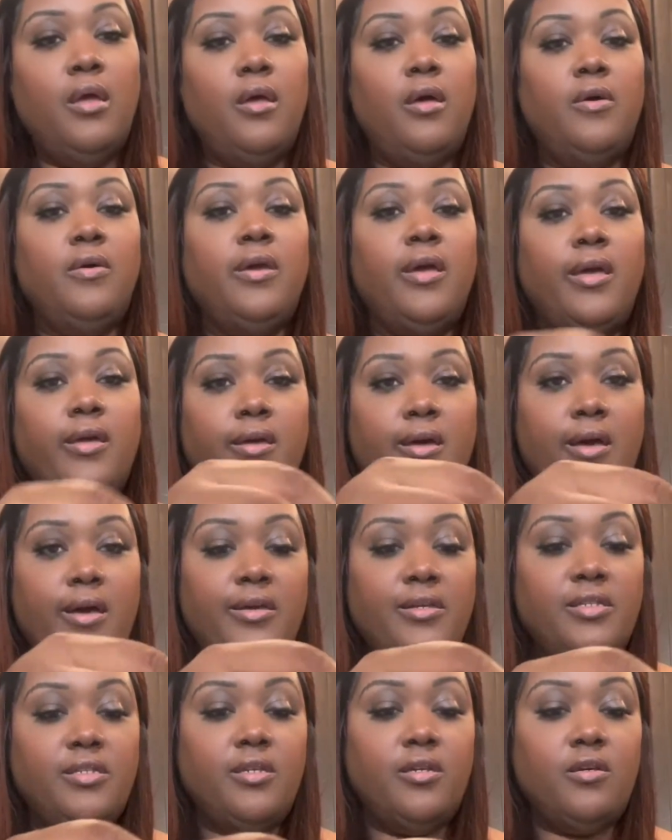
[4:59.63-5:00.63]
Okay
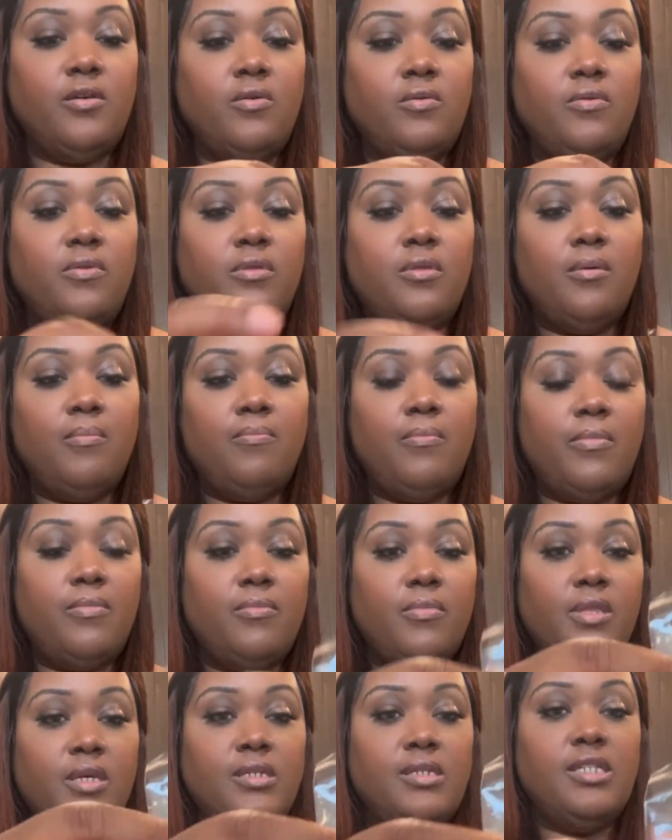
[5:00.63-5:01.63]
guys, so
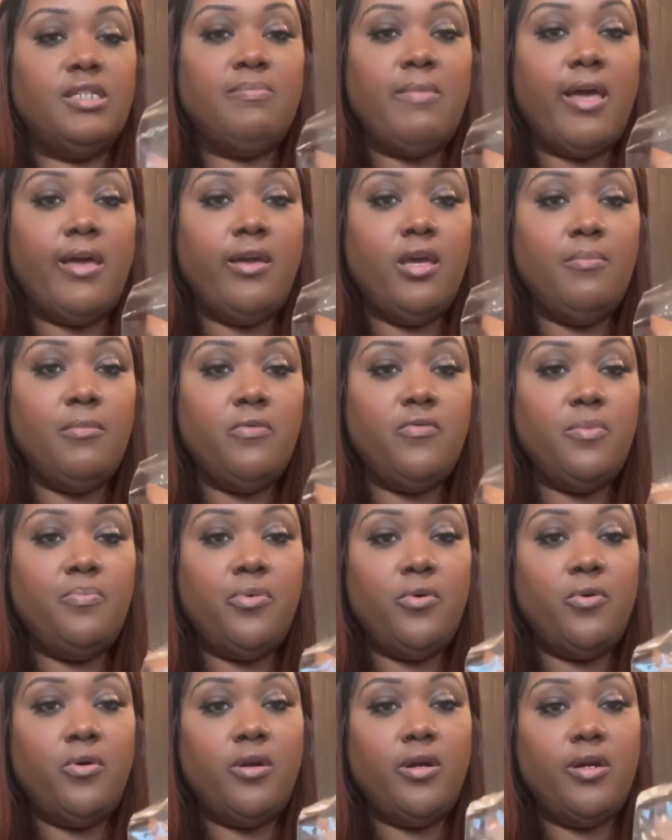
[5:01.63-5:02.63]
this is my emery
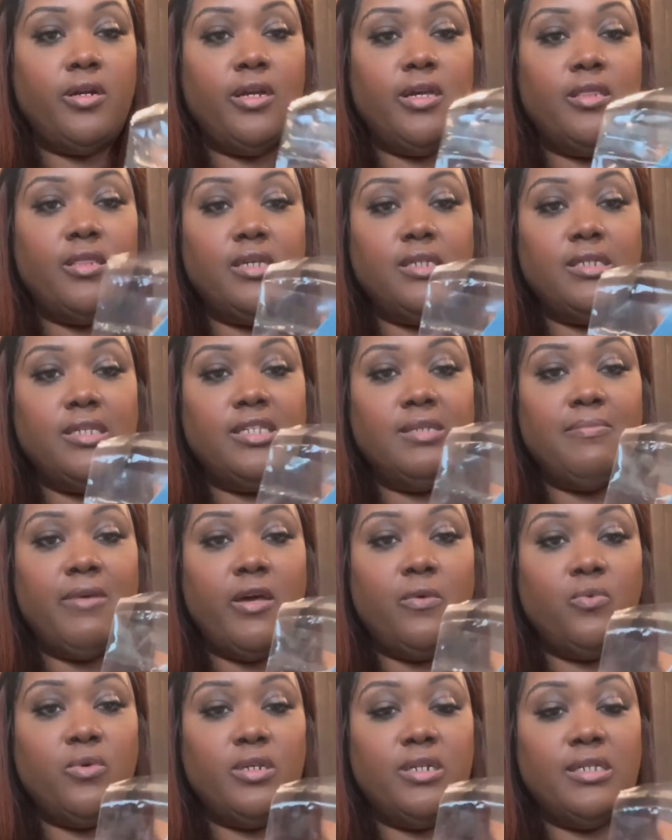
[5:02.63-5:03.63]
board and this is
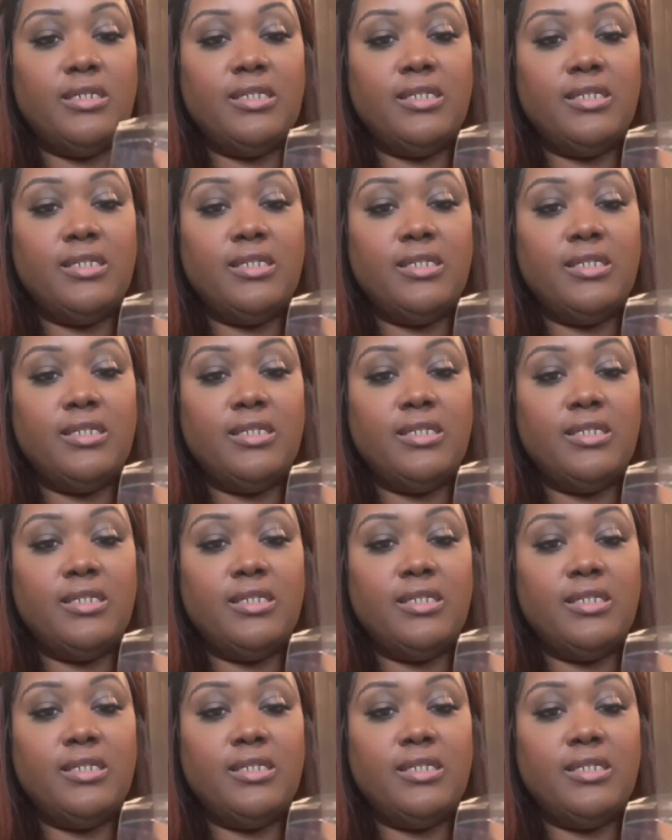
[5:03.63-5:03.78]
my wooden